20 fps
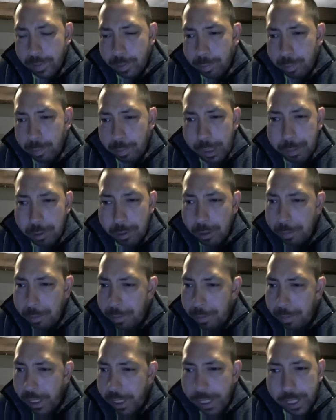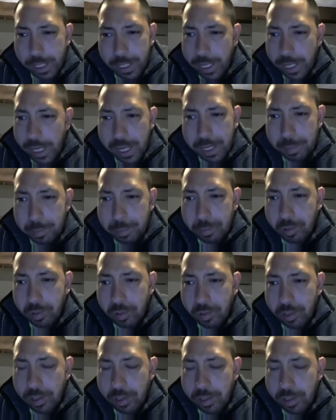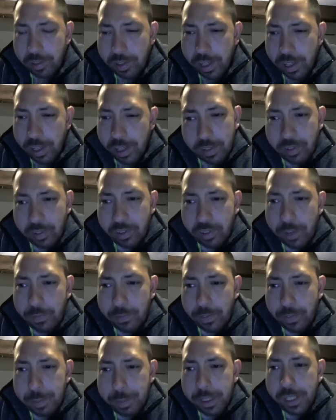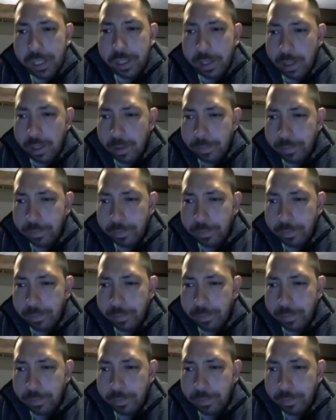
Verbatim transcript: people are playing games, it's not safe to be there.